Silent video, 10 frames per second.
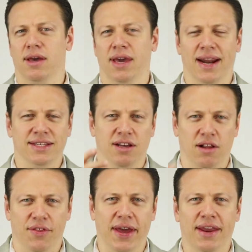And
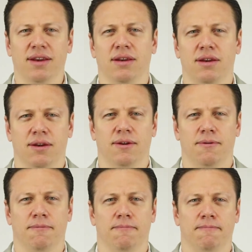until then,
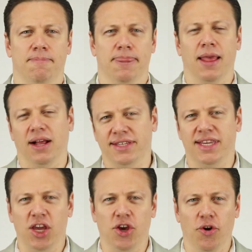I'll
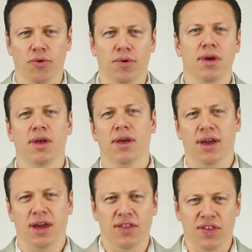see you
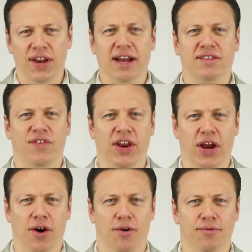in the next
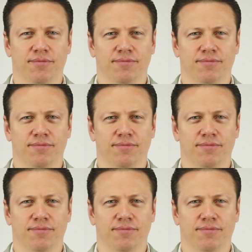video.